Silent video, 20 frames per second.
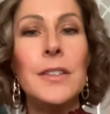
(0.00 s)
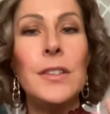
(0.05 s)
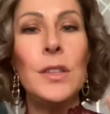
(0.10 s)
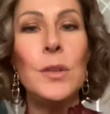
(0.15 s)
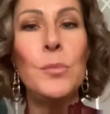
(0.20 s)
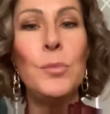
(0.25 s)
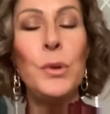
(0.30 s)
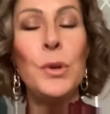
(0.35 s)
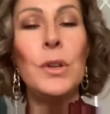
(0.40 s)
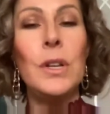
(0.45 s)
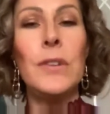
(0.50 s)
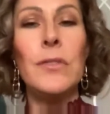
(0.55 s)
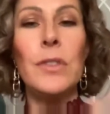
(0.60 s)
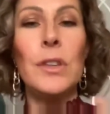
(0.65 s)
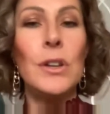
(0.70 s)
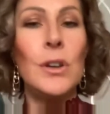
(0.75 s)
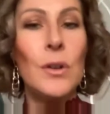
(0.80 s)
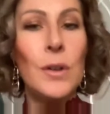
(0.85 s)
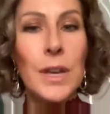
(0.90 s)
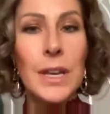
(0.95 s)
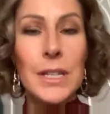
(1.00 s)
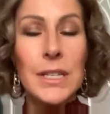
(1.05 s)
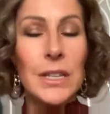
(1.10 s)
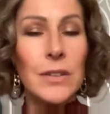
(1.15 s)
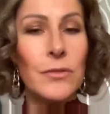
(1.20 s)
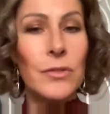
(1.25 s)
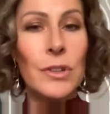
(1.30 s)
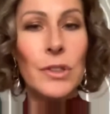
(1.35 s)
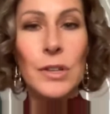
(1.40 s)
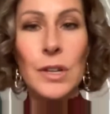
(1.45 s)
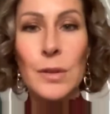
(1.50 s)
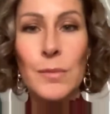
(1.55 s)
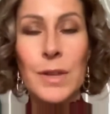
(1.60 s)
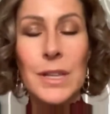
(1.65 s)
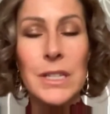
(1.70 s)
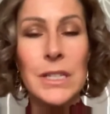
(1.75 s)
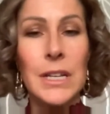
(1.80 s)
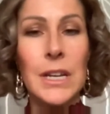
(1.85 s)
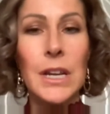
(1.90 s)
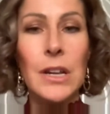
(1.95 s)
That's the beauty of the no kissing for three
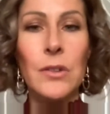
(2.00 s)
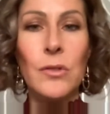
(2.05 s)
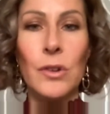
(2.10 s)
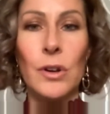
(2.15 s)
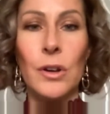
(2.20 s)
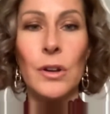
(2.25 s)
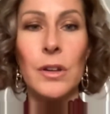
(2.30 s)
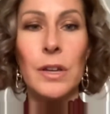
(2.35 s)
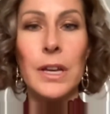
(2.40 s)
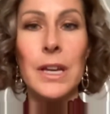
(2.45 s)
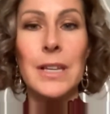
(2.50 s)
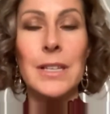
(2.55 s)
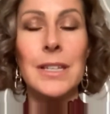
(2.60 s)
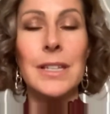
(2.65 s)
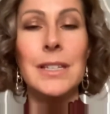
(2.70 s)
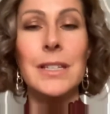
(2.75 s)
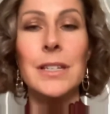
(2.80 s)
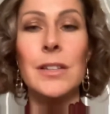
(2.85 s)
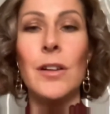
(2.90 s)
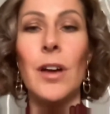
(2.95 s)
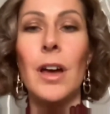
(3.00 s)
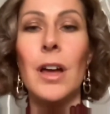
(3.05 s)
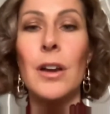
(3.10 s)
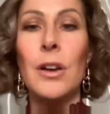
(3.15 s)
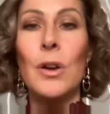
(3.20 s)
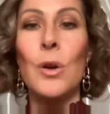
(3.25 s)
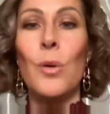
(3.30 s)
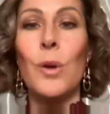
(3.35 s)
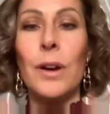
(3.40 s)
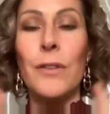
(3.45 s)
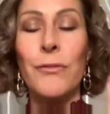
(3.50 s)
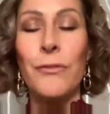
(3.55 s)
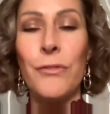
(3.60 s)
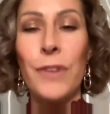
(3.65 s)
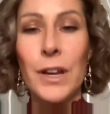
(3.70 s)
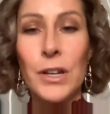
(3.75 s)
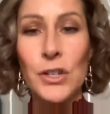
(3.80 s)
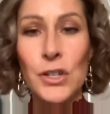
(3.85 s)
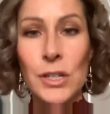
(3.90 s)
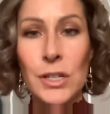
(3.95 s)
months dating rule is it's not no
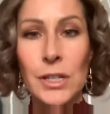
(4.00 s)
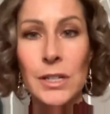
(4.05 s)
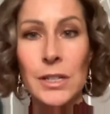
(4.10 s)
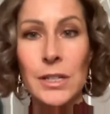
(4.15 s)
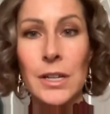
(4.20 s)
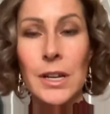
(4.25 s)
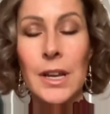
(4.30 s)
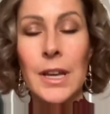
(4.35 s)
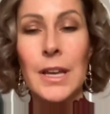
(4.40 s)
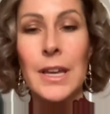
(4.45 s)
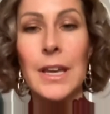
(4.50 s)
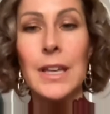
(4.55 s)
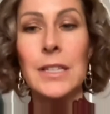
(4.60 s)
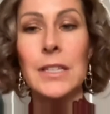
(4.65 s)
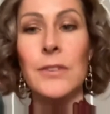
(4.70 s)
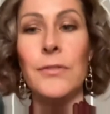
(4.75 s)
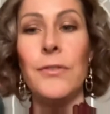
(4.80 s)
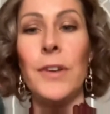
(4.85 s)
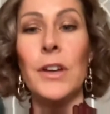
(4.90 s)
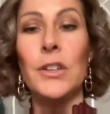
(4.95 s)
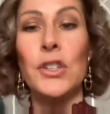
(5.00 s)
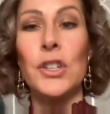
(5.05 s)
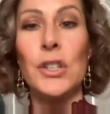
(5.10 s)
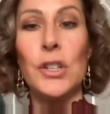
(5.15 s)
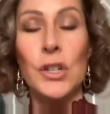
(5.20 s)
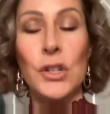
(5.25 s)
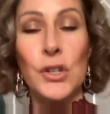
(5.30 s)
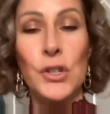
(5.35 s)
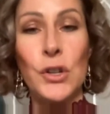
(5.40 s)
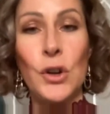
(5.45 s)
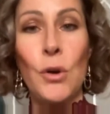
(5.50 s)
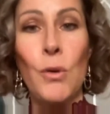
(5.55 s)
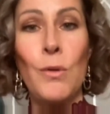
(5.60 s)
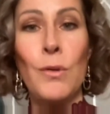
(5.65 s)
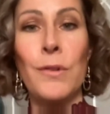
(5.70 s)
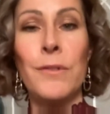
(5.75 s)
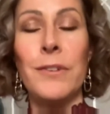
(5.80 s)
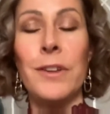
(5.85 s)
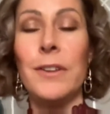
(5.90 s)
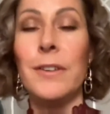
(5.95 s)
affection. It's affection is
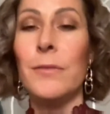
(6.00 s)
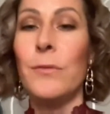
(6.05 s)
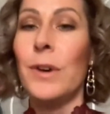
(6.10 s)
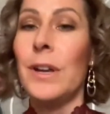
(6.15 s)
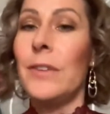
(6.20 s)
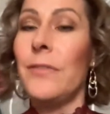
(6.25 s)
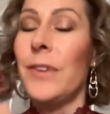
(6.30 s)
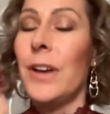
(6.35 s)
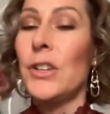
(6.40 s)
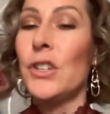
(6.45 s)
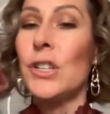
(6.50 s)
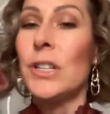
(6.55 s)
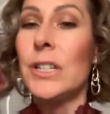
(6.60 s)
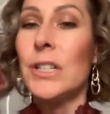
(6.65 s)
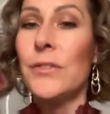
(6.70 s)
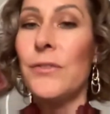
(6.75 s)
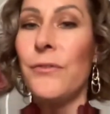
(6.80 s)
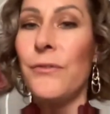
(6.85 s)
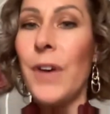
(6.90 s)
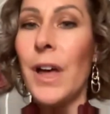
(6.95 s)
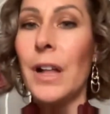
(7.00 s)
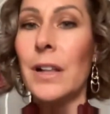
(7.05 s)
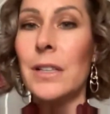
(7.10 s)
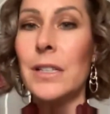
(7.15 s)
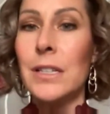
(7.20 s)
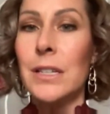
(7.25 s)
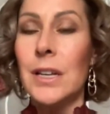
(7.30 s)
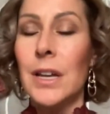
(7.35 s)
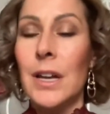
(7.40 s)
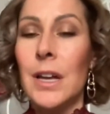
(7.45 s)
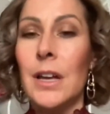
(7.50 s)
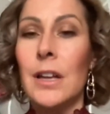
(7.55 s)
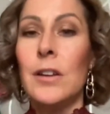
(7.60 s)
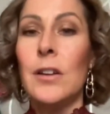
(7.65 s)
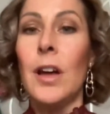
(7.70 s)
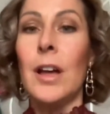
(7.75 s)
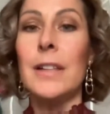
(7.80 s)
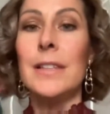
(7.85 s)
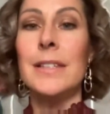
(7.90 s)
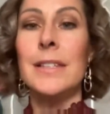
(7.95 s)
shown when, when affection is felt,
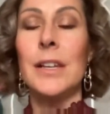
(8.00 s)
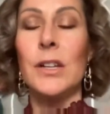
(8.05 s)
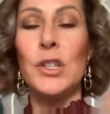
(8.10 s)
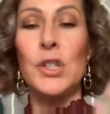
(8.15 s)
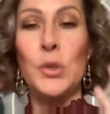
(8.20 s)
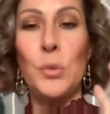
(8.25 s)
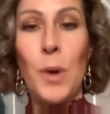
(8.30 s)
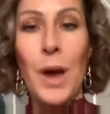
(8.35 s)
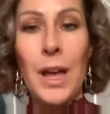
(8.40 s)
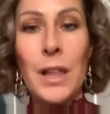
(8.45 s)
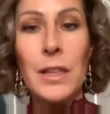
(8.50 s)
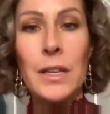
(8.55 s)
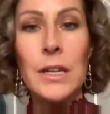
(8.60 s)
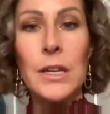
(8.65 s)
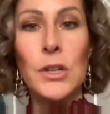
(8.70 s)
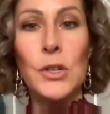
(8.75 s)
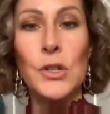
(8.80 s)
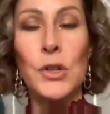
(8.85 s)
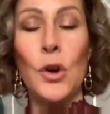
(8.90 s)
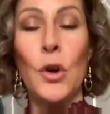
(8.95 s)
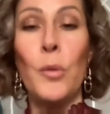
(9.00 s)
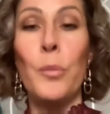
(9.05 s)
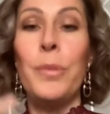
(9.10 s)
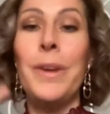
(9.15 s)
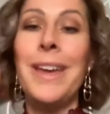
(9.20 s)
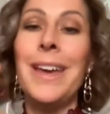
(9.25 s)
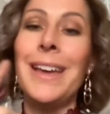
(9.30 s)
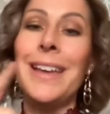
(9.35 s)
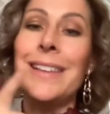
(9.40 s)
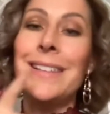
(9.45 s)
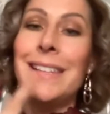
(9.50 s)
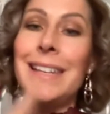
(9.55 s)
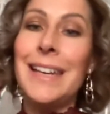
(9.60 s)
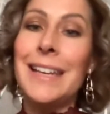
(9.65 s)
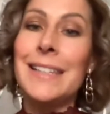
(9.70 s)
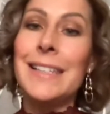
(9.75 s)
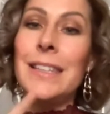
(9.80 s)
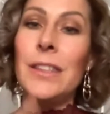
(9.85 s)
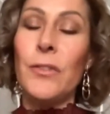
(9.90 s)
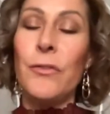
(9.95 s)
not sexuality is shown because
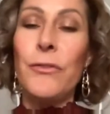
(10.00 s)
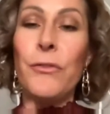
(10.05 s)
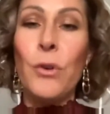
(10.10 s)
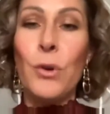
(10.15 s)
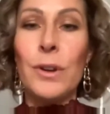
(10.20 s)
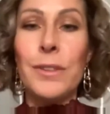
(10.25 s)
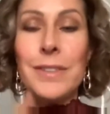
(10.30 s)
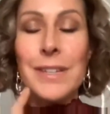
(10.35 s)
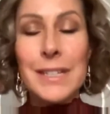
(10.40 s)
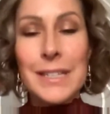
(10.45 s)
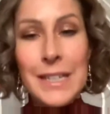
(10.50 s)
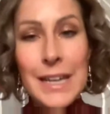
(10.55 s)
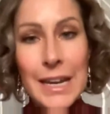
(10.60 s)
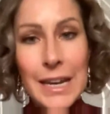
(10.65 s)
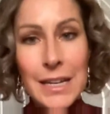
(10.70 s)
it's the fourth